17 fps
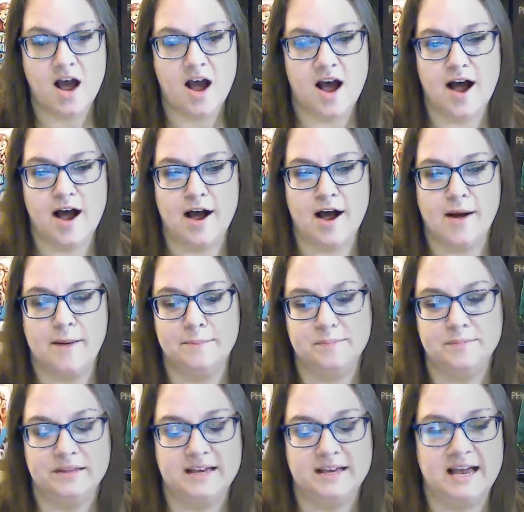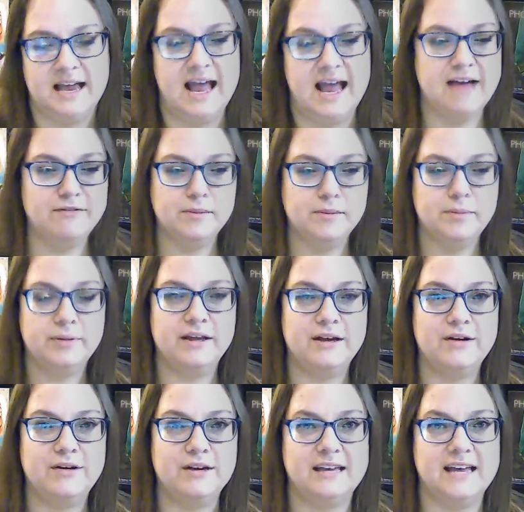Every
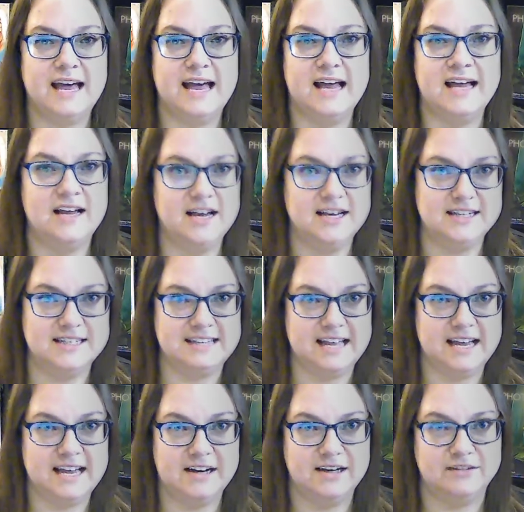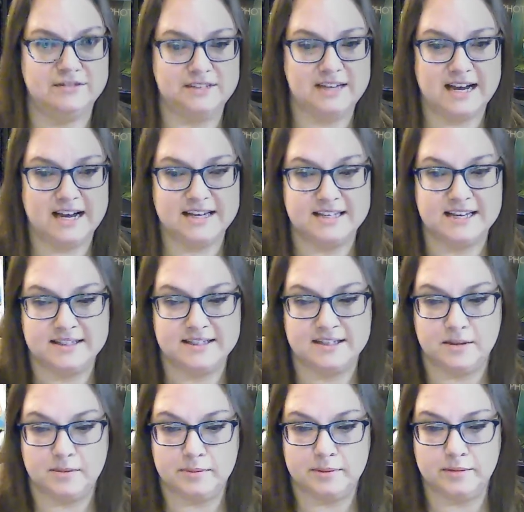player get a set of dice that
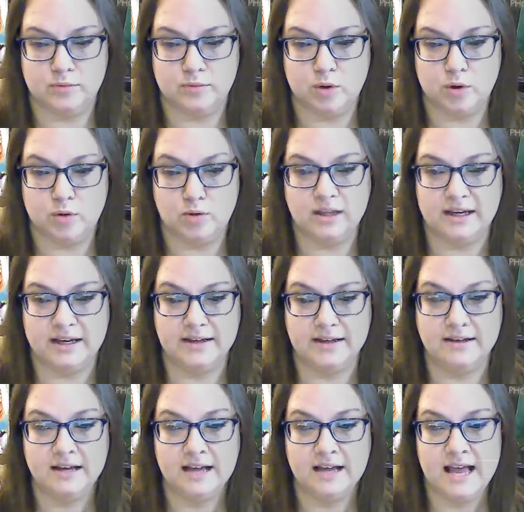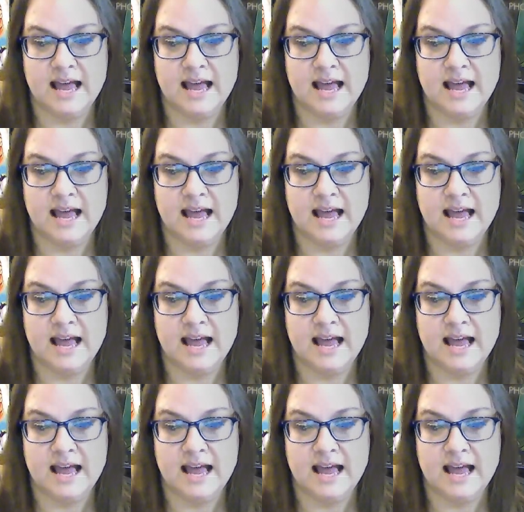they'll be rolling,